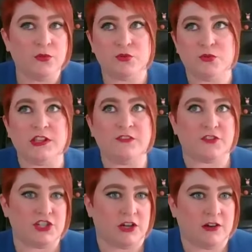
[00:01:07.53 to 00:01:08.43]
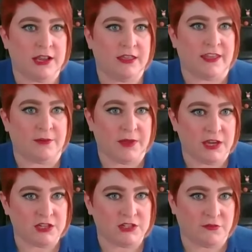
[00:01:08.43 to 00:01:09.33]
was really for sharing that
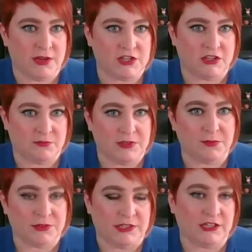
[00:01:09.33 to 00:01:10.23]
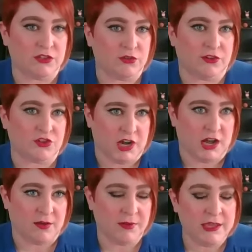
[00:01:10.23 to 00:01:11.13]
patient information that people needed to do their
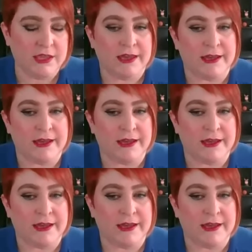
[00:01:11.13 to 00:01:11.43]
job.